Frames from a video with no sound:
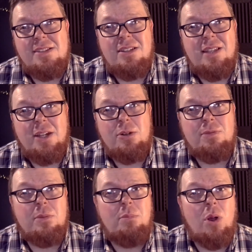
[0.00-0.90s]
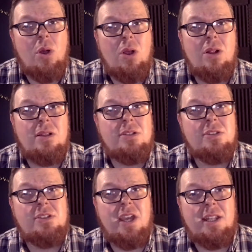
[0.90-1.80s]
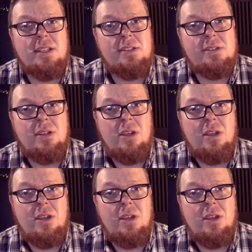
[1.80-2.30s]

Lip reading: a letter from Paul to Titus,